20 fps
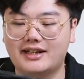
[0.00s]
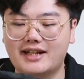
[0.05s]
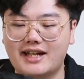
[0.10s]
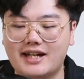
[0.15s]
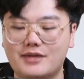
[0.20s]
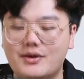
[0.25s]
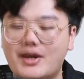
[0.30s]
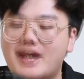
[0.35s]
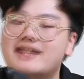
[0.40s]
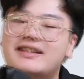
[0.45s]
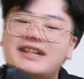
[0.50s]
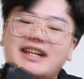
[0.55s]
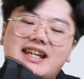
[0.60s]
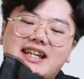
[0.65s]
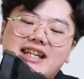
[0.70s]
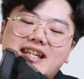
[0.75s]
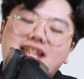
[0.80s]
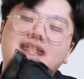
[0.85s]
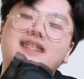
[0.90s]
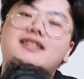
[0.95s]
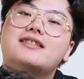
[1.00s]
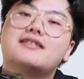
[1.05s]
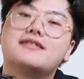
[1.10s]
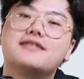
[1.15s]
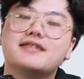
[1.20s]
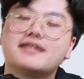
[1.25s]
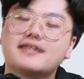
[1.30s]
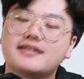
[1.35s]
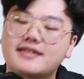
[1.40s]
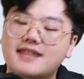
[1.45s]
anyway, the
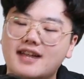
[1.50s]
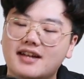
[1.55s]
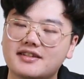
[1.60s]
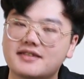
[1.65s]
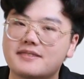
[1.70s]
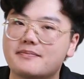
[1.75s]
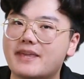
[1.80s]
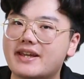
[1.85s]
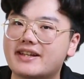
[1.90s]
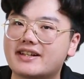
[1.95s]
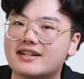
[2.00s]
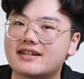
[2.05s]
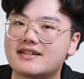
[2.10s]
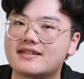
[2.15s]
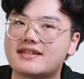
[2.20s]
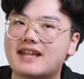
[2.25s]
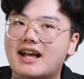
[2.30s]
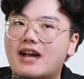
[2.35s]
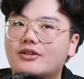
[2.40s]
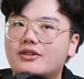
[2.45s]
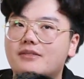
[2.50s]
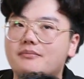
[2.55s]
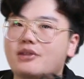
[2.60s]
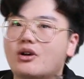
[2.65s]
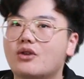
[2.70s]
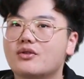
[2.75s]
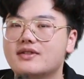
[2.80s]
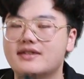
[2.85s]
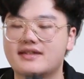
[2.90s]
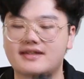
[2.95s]
sound speakers on the
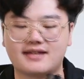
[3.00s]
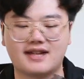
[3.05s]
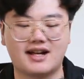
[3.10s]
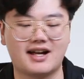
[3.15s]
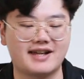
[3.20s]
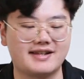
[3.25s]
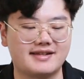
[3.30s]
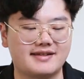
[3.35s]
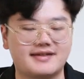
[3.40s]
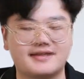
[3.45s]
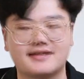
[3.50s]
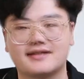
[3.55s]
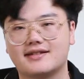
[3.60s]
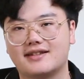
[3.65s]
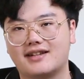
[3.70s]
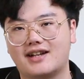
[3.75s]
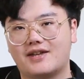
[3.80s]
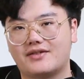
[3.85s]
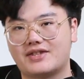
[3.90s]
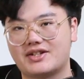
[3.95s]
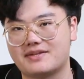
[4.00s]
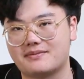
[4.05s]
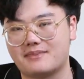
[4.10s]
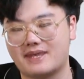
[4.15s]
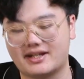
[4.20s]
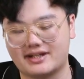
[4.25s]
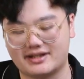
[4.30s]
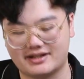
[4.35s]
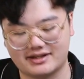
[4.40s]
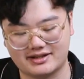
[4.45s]
both sides of the
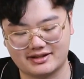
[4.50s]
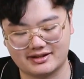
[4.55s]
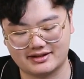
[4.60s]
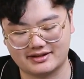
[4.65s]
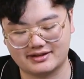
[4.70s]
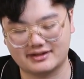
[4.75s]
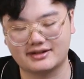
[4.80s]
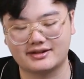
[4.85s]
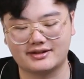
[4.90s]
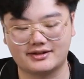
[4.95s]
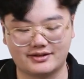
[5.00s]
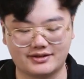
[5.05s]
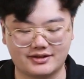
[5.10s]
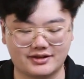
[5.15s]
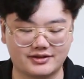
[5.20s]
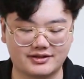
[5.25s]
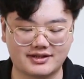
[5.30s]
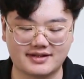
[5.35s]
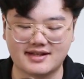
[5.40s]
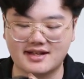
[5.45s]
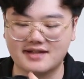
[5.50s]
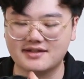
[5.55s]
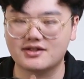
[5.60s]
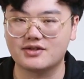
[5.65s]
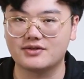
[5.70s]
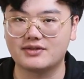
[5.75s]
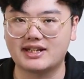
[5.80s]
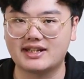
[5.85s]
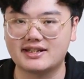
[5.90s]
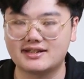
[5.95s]
speaker, you know, the sound
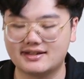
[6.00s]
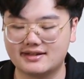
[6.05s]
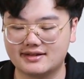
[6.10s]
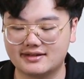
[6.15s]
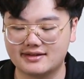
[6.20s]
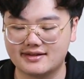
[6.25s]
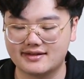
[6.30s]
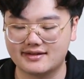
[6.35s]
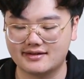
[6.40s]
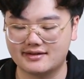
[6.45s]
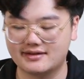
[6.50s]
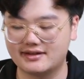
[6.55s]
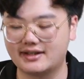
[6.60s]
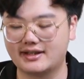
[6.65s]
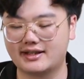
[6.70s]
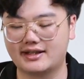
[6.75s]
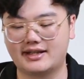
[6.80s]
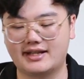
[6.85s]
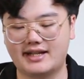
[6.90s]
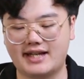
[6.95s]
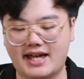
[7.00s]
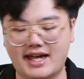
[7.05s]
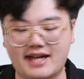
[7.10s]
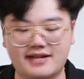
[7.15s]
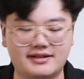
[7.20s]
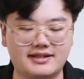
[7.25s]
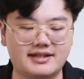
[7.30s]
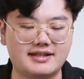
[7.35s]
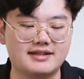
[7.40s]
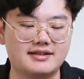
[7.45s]
unit,
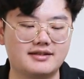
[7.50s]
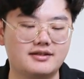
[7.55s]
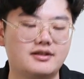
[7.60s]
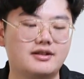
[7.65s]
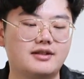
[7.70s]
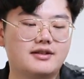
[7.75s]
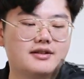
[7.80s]
and the